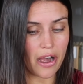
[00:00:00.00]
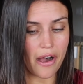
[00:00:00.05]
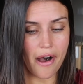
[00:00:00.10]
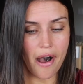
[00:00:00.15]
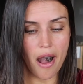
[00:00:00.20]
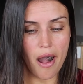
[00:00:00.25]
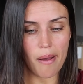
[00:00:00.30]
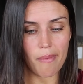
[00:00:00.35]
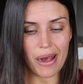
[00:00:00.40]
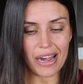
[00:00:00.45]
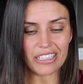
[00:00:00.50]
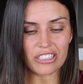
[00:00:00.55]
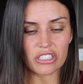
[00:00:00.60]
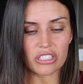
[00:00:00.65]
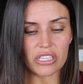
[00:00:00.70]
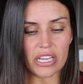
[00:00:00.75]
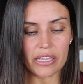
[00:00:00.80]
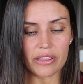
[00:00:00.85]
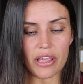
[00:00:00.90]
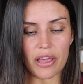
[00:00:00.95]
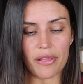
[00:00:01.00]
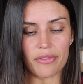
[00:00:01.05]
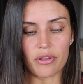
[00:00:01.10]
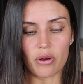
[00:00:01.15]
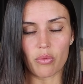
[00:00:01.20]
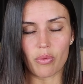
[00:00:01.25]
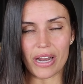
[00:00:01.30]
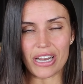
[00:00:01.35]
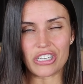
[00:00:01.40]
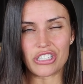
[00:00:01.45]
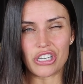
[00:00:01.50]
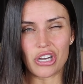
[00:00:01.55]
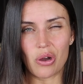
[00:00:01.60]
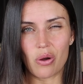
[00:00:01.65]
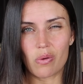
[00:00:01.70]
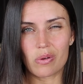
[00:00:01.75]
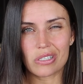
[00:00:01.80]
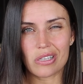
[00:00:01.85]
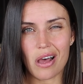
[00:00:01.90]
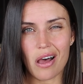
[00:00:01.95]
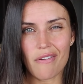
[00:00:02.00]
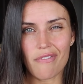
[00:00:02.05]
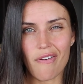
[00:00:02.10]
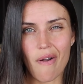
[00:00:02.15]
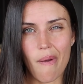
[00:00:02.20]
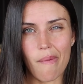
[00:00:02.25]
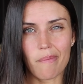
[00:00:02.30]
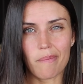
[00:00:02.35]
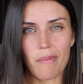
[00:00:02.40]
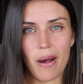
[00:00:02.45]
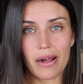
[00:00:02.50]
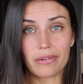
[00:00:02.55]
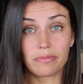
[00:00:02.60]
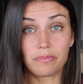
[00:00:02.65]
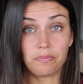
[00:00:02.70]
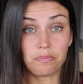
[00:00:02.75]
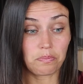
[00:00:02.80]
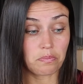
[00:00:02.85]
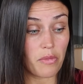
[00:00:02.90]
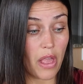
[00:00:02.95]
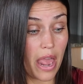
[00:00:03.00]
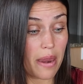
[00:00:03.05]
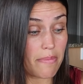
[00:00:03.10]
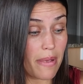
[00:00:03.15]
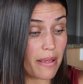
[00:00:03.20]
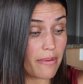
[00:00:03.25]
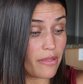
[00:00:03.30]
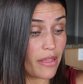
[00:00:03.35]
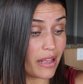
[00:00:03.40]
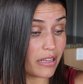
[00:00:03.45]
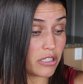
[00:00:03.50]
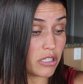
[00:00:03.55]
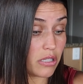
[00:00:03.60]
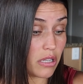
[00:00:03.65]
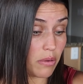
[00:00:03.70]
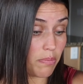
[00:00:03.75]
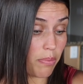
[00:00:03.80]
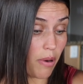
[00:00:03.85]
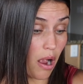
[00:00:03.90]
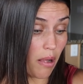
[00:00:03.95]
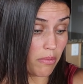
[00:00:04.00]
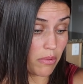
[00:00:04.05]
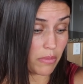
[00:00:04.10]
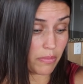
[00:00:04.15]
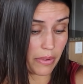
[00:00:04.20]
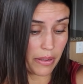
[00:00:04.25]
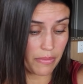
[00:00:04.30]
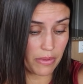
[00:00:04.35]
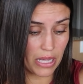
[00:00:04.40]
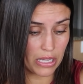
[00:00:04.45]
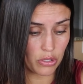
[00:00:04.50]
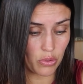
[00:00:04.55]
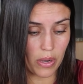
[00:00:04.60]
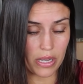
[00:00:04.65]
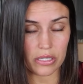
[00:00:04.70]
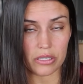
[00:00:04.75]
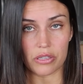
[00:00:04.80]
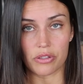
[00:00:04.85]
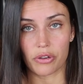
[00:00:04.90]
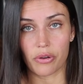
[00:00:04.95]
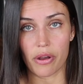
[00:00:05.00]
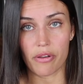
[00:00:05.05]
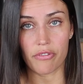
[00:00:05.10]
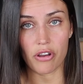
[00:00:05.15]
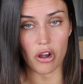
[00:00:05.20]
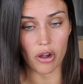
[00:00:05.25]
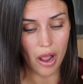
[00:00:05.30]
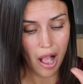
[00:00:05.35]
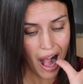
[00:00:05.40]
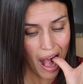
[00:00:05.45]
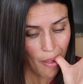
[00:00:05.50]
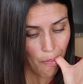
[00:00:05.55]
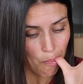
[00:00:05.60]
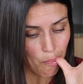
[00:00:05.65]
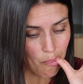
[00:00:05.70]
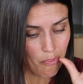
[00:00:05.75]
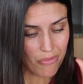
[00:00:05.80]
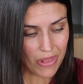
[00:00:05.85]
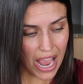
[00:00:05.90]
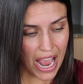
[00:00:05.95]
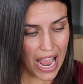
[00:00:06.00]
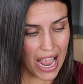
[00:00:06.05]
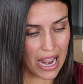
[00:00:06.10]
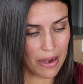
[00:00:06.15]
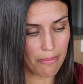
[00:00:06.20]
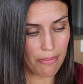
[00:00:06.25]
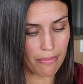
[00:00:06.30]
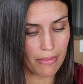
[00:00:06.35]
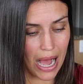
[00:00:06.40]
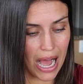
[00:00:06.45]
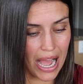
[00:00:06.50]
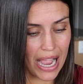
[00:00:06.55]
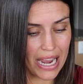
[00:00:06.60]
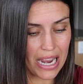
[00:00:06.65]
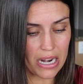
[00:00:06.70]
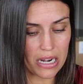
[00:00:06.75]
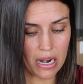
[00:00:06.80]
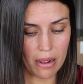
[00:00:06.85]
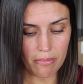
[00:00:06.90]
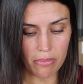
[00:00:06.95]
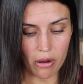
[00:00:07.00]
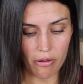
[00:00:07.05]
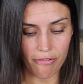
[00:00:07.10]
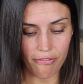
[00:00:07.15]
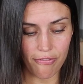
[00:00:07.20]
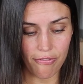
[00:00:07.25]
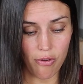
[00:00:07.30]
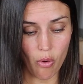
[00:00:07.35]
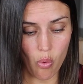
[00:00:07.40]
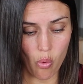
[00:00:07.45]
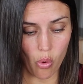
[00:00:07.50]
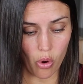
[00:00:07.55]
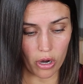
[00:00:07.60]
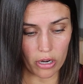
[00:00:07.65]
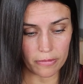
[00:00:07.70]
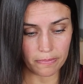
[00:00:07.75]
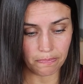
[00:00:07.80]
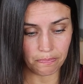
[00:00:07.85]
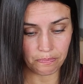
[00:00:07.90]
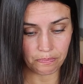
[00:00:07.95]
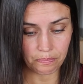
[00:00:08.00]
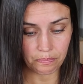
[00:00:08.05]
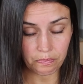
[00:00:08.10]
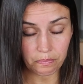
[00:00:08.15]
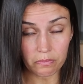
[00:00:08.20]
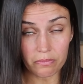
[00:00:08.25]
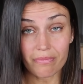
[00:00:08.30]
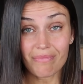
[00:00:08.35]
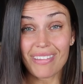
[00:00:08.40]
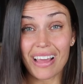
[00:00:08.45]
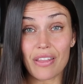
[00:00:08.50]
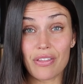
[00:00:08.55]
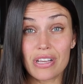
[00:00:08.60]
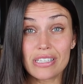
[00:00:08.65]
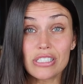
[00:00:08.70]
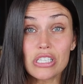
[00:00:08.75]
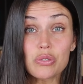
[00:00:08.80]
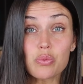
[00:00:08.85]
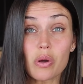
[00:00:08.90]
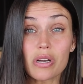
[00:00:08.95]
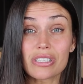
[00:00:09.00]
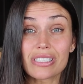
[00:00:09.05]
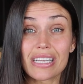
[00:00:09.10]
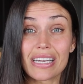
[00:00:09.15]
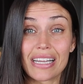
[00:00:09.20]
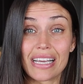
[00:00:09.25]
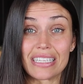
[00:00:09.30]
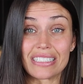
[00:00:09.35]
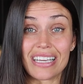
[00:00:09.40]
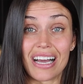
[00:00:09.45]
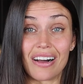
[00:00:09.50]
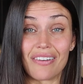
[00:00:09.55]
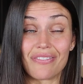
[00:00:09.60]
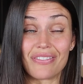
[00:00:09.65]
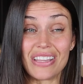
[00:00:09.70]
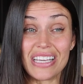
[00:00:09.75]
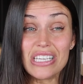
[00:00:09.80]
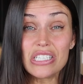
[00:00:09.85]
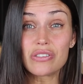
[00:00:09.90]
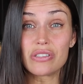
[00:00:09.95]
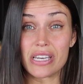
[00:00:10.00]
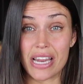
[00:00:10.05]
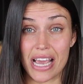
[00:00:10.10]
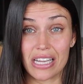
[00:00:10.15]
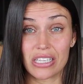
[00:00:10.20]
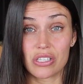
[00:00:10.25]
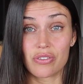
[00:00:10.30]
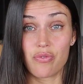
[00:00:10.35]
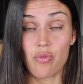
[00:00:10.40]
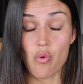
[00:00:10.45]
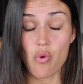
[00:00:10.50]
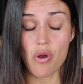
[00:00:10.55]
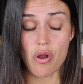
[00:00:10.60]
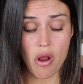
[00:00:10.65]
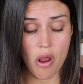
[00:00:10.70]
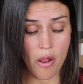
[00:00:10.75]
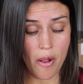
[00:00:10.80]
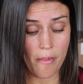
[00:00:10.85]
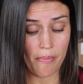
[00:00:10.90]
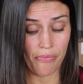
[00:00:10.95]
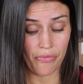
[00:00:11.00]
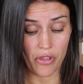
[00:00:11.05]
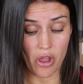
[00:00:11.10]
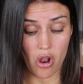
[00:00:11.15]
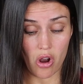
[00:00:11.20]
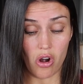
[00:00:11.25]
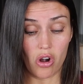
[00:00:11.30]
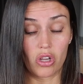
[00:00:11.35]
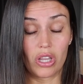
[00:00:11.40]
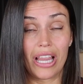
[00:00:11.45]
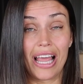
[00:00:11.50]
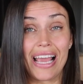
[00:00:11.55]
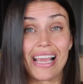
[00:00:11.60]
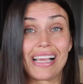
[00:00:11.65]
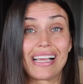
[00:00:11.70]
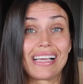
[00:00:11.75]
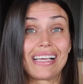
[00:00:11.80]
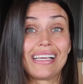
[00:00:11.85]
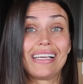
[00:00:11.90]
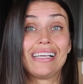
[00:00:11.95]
I just think that the ratio was off, and maybe that's the problem. Maybe that's why it's in the graveyard. And my number 4, this is where it's gonna get tough. These next 4 are like,